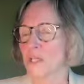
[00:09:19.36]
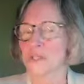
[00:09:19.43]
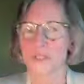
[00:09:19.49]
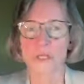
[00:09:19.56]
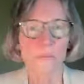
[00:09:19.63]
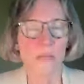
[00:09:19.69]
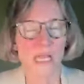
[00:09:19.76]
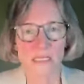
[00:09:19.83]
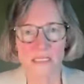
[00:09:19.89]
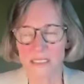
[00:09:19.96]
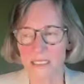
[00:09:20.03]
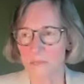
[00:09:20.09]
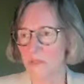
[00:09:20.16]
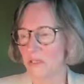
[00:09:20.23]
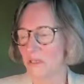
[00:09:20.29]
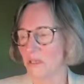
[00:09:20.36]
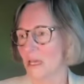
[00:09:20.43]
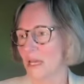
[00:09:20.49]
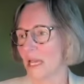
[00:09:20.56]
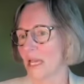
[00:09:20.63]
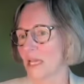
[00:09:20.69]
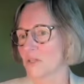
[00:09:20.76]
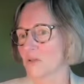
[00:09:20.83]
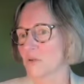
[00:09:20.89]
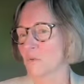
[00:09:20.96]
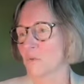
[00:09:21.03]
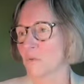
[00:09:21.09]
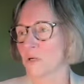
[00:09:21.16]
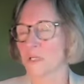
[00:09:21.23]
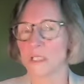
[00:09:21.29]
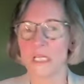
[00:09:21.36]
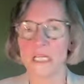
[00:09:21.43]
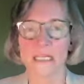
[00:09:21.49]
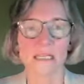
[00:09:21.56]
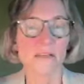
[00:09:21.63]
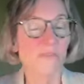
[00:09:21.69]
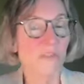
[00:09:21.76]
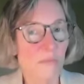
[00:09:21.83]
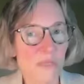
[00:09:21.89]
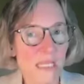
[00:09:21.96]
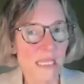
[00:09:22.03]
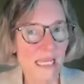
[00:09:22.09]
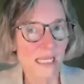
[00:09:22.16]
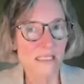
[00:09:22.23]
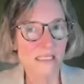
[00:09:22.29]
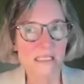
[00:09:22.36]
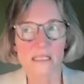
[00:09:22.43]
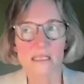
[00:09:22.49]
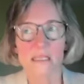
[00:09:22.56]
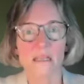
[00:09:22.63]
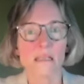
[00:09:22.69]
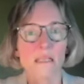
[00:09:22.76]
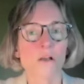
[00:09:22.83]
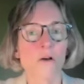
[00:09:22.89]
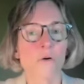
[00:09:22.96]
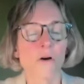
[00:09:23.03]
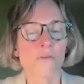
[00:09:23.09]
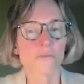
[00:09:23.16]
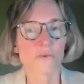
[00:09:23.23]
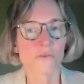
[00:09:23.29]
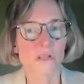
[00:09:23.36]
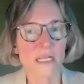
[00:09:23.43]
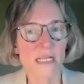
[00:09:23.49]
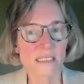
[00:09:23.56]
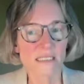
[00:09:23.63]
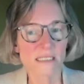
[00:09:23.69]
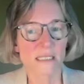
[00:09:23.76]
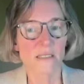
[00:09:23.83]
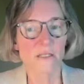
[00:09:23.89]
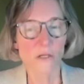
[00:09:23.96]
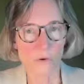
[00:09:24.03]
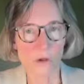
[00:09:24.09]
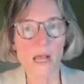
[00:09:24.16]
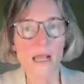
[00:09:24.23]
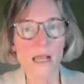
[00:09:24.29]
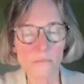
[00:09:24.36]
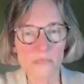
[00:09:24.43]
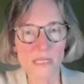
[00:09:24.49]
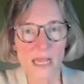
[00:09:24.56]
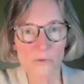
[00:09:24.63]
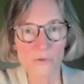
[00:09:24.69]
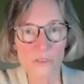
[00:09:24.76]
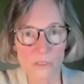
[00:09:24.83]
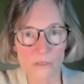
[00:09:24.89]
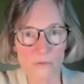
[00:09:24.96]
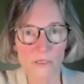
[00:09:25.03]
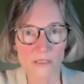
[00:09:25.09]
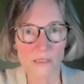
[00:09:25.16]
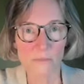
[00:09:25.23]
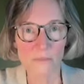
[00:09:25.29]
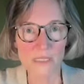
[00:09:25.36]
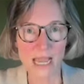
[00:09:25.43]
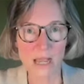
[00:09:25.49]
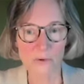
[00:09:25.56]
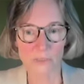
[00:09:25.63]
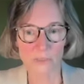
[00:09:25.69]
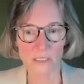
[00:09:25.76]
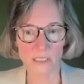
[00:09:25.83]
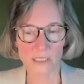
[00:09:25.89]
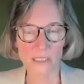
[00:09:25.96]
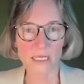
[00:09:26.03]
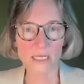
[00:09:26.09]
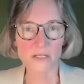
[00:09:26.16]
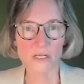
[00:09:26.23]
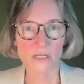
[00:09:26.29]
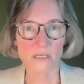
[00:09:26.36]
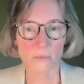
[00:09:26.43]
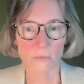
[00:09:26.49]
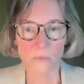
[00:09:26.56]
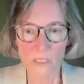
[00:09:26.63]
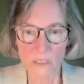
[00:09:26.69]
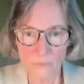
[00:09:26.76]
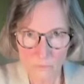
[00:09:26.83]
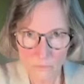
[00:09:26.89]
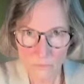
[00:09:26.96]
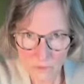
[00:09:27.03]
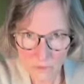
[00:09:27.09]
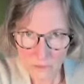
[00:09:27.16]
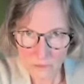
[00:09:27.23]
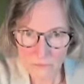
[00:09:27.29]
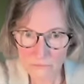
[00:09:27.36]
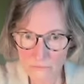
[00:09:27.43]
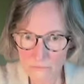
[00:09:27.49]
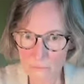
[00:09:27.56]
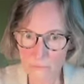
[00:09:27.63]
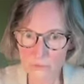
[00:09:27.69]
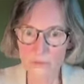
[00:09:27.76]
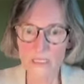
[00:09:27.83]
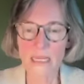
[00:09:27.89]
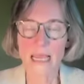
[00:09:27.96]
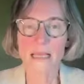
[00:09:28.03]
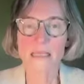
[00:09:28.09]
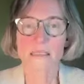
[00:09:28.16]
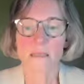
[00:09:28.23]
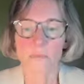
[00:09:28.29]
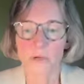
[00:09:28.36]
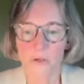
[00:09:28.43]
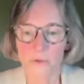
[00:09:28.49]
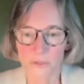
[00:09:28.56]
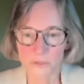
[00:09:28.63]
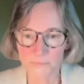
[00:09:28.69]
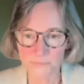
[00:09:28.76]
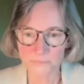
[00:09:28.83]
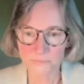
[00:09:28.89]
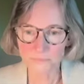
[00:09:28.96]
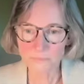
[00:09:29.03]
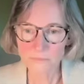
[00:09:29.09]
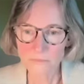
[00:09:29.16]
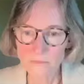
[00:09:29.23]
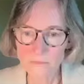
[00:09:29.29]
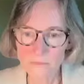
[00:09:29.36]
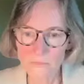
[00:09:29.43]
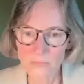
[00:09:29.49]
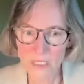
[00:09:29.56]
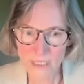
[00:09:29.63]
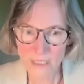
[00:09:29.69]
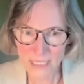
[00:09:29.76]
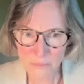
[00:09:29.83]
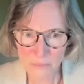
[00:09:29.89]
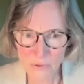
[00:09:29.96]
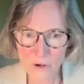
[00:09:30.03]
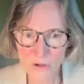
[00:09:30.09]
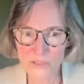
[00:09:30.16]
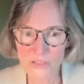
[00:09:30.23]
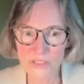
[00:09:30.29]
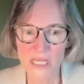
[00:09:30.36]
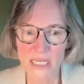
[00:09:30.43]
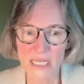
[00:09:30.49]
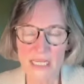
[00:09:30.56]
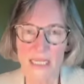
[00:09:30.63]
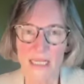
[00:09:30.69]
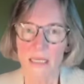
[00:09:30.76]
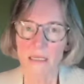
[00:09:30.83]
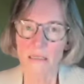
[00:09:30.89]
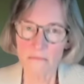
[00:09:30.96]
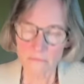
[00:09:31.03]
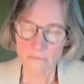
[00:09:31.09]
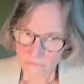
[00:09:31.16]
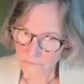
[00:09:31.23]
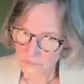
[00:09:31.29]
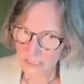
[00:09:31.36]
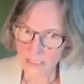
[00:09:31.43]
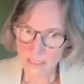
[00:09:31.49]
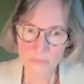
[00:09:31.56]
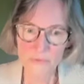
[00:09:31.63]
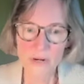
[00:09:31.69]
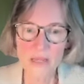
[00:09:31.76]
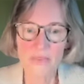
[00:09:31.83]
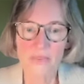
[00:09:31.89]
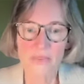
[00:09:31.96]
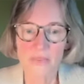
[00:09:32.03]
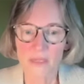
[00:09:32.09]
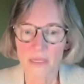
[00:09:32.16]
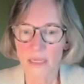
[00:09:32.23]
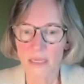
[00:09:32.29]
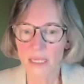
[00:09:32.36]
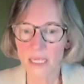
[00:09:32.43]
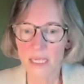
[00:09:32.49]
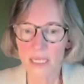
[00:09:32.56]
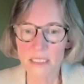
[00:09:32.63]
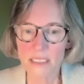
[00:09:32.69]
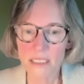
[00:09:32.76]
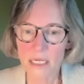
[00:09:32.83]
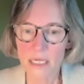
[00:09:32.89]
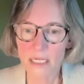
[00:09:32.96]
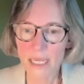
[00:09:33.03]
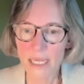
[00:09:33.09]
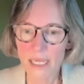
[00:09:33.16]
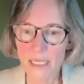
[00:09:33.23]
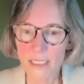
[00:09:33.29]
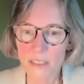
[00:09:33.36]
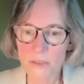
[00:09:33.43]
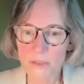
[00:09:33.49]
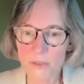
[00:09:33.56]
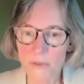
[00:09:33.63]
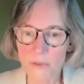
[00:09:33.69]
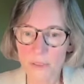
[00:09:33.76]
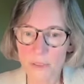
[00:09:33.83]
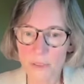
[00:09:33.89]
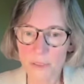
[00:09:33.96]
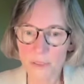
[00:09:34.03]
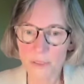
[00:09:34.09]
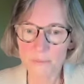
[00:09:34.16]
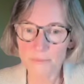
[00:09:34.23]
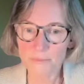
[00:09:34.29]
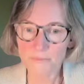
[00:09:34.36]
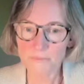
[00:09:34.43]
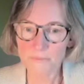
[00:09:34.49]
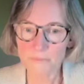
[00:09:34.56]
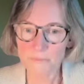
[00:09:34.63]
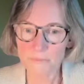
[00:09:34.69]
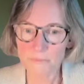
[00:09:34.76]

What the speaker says: "Stop asking me that," or give them the answer and then they go off to the next thing. No, I'm now slowing them down and engaging them with what they ask about. And then I pause and take a breath and I add, "Do